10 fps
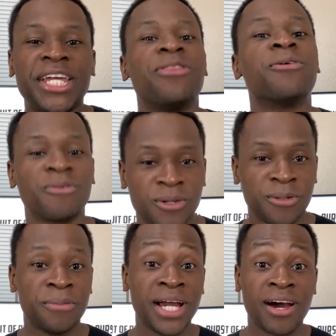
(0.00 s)
in the room
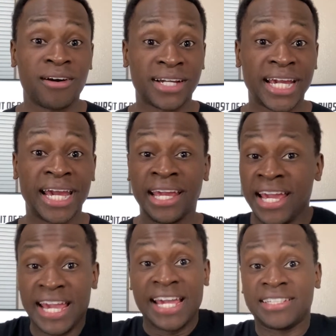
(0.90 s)
okay
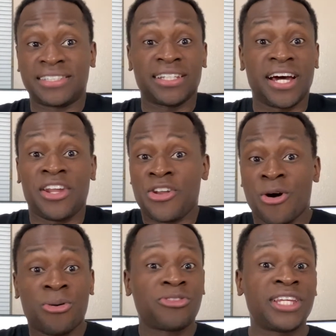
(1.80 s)
it's a
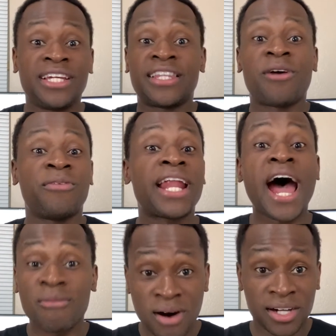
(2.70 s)
known thing that when
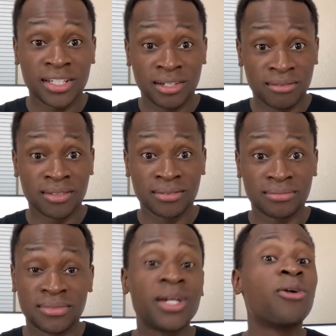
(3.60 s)
i walk in a room
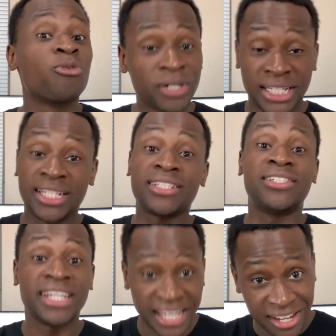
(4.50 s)

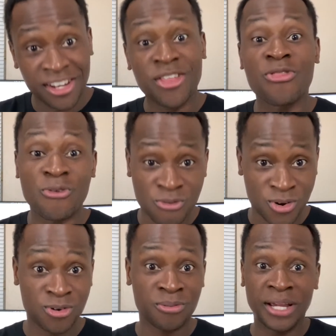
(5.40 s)
Rickey's in the
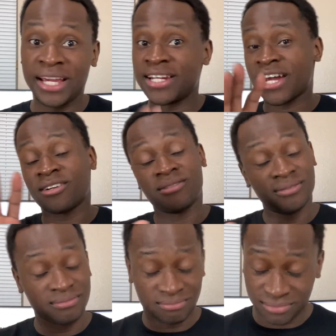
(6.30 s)
room. Now,
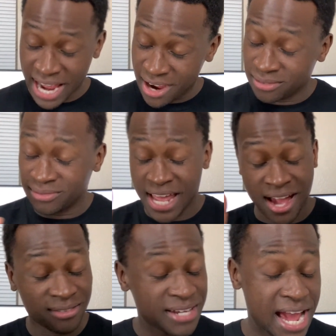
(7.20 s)
now,
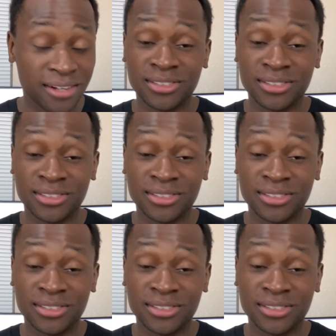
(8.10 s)
now, now,